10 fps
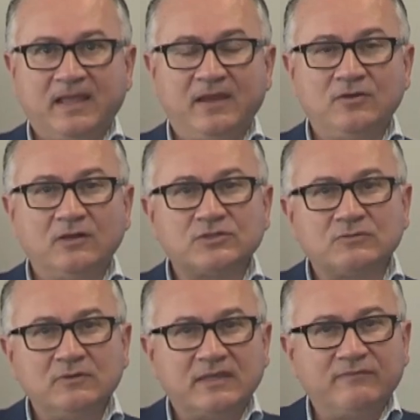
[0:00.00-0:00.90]
And
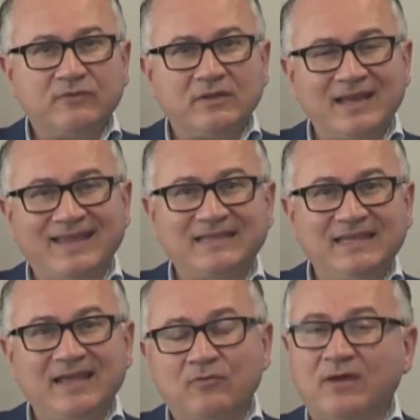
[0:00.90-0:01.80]
also will give you an
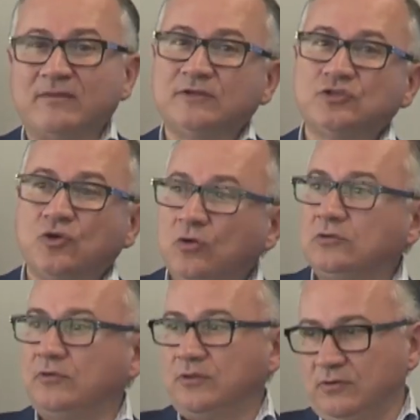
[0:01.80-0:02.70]
idea whether it's
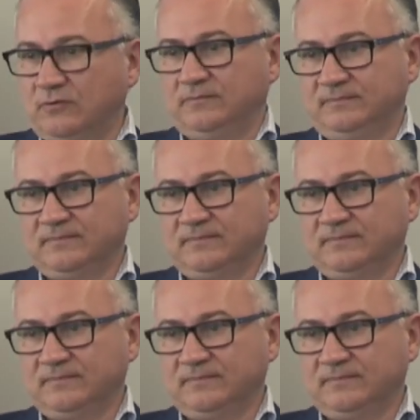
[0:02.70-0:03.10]
old or new.